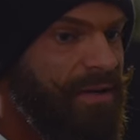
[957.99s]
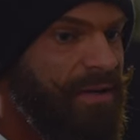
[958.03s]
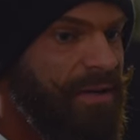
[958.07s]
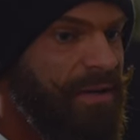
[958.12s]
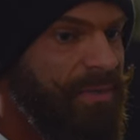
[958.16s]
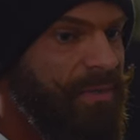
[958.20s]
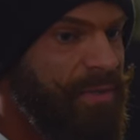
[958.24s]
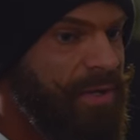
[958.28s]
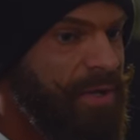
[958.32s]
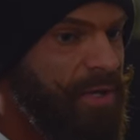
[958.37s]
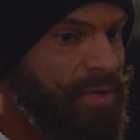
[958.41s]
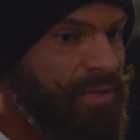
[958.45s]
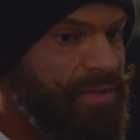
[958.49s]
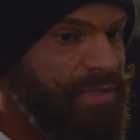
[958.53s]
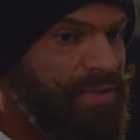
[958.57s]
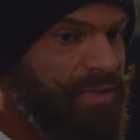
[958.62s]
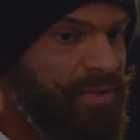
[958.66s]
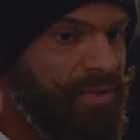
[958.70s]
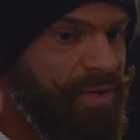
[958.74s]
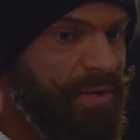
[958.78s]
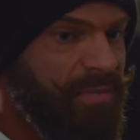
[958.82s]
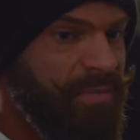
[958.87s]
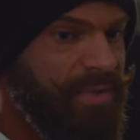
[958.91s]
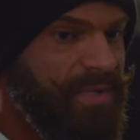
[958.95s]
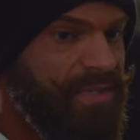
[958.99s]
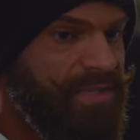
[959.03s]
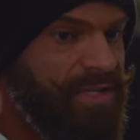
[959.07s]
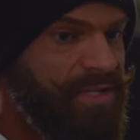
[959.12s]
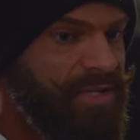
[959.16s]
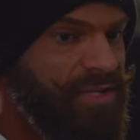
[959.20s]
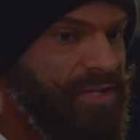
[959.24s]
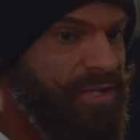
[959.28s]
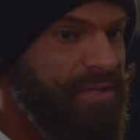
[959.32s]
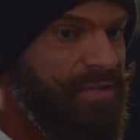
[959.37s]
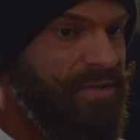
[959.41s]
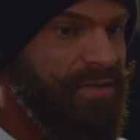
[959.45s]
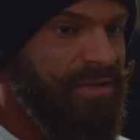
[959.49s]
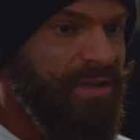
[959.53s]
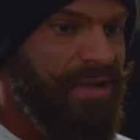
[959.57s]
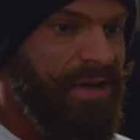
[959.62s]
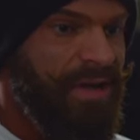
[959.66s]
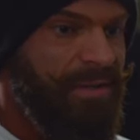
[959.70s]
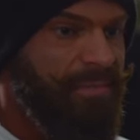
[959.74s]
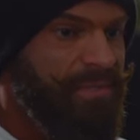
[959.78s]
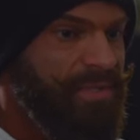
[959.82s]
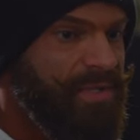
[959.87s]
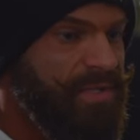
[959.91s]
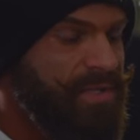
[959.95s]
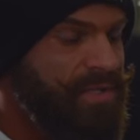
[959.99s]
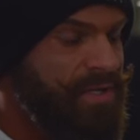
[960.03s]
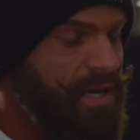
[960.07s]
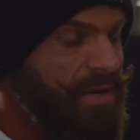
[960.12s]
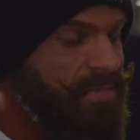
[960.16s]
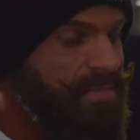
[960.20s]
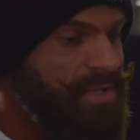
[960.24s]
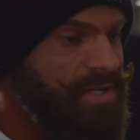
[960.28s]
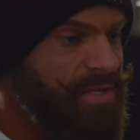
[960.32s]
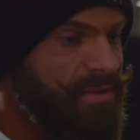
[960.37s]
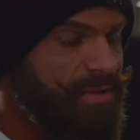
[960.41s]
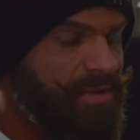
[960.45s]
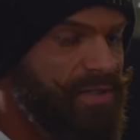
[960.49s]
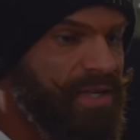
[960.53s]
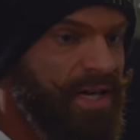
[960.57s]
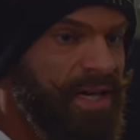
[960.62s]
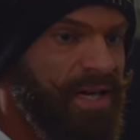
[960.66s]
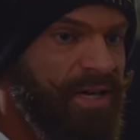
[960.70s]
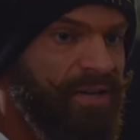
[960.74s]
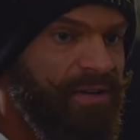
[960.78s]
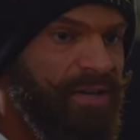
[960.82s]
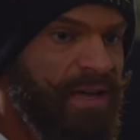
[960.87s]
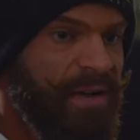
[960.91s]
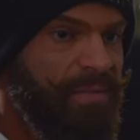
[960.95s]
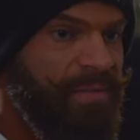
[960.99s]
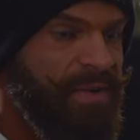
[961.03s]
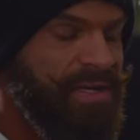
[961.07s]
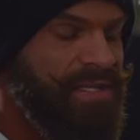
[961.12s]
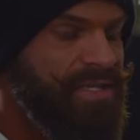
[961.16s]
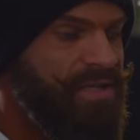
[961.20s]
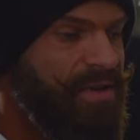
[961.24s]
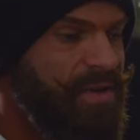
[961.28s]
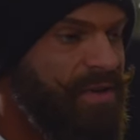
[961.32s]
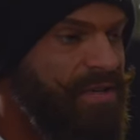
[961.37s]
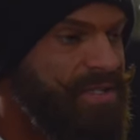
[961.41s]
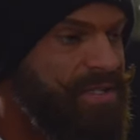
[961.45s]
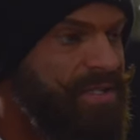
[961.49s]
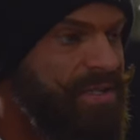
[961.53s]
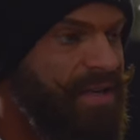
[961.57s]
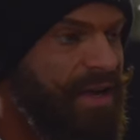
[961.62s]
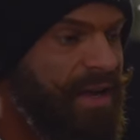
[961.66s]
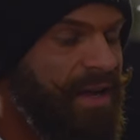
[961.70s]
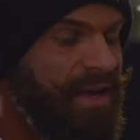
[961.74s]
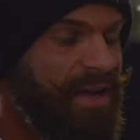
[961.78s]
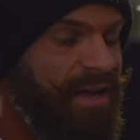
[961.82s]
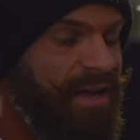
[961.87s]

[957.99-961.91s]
I'm close to a competition. I'm so tired. I'm exhausted.